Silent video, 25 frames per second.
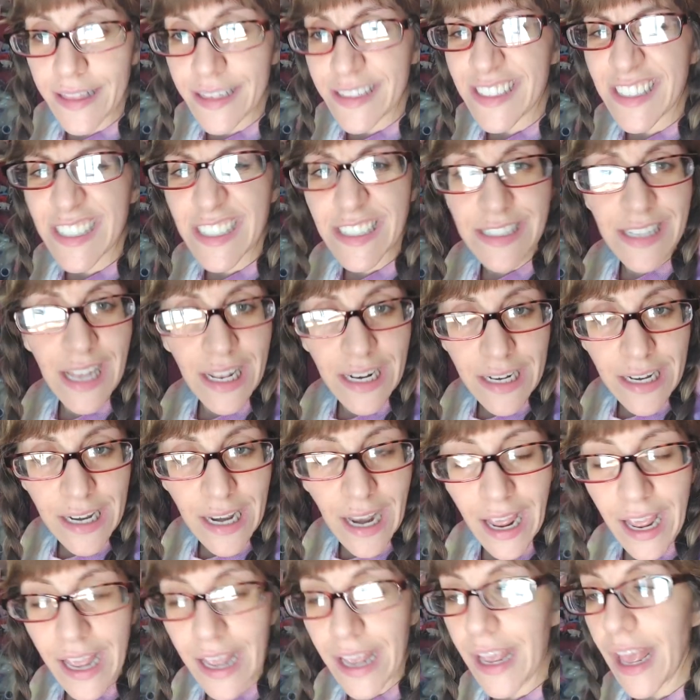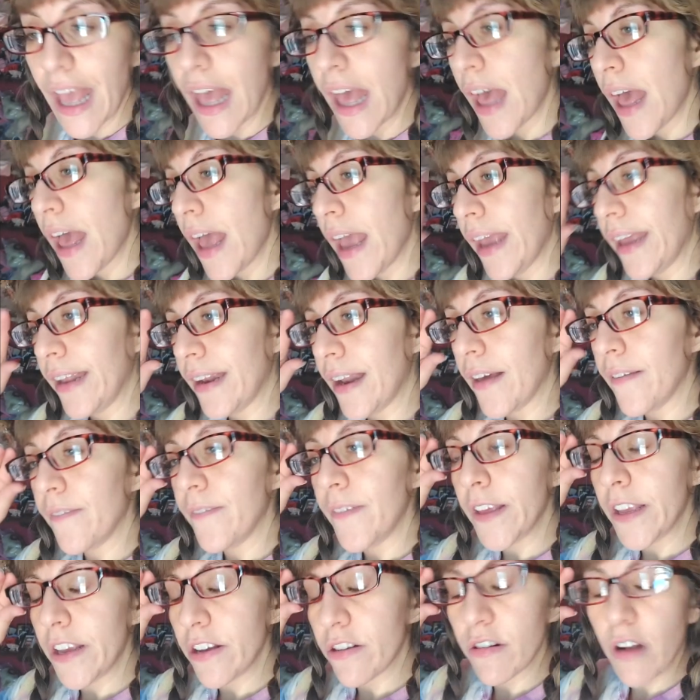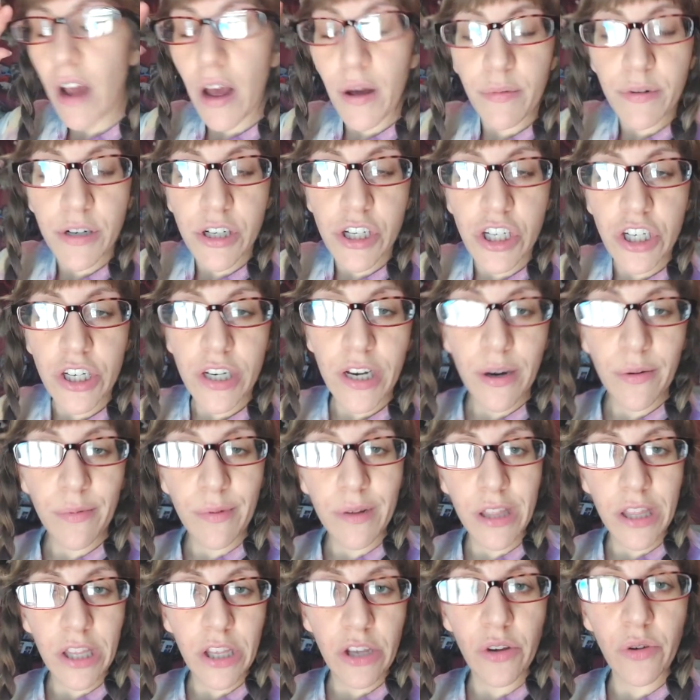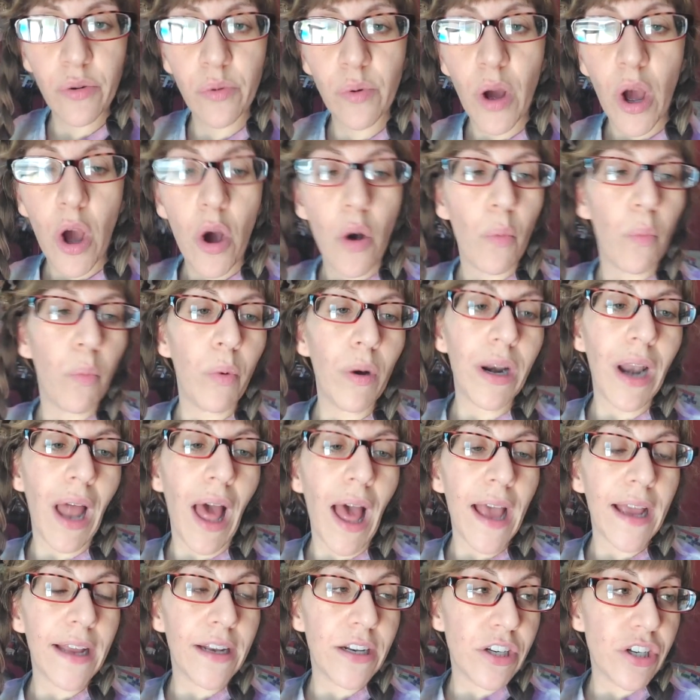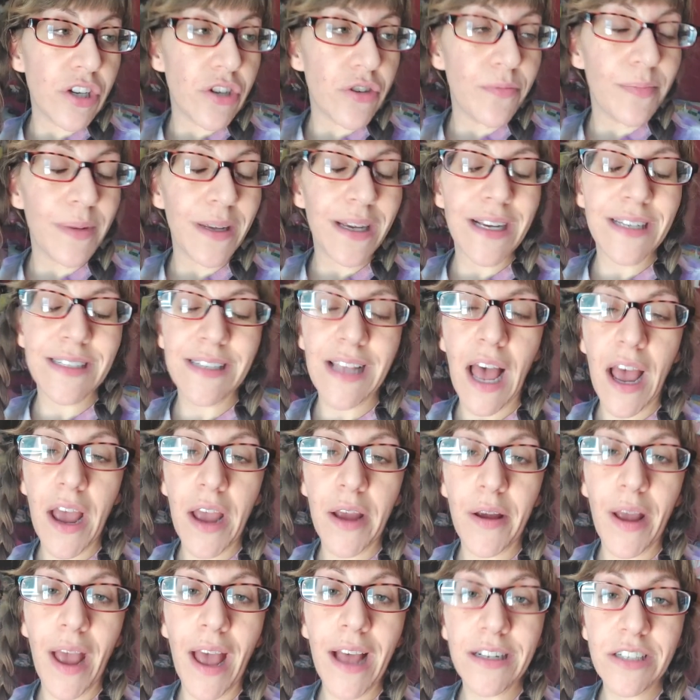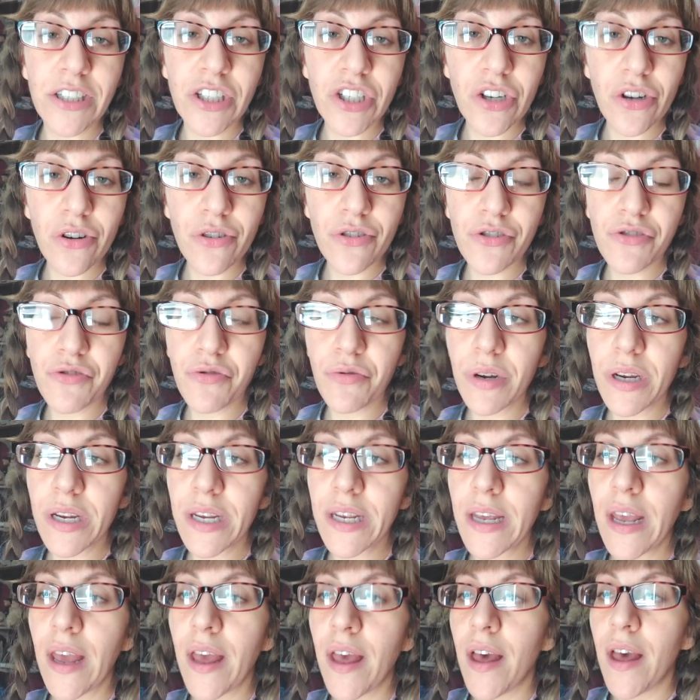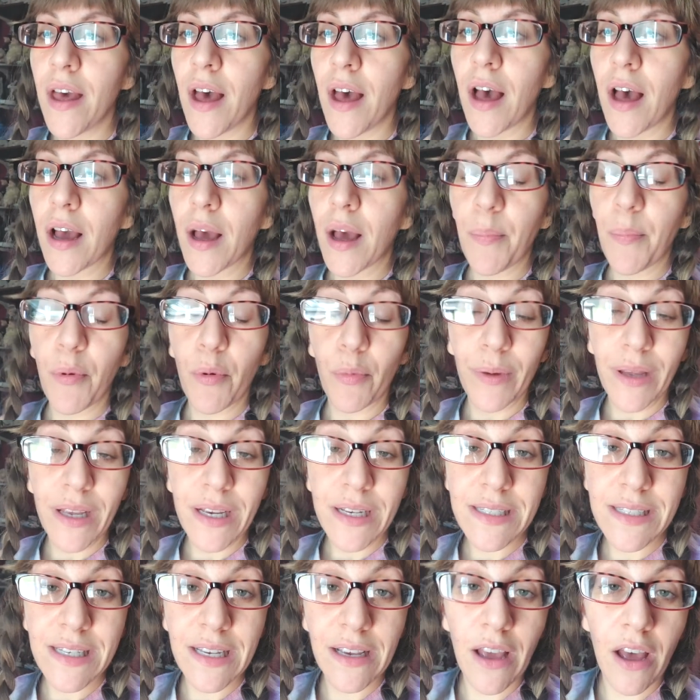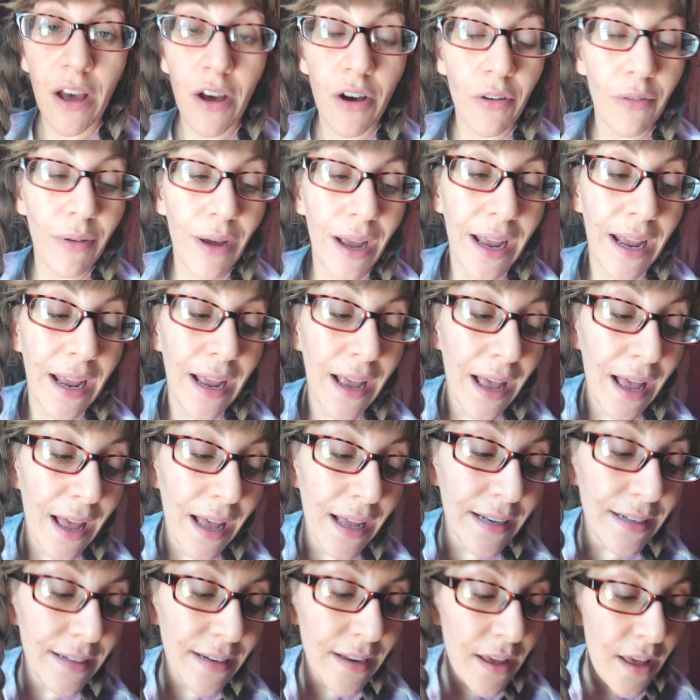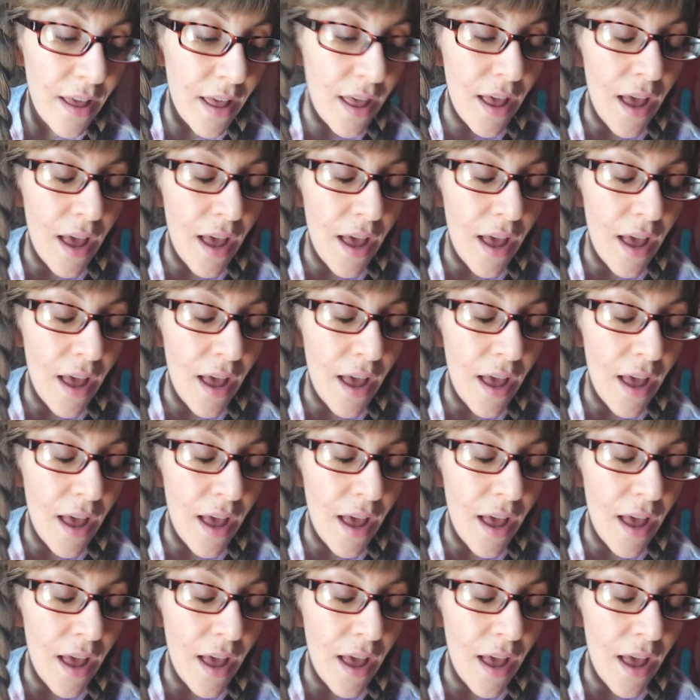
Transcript: It's Sunday, and I figured I would share with you what I do because I had surgery a couple weeks ago and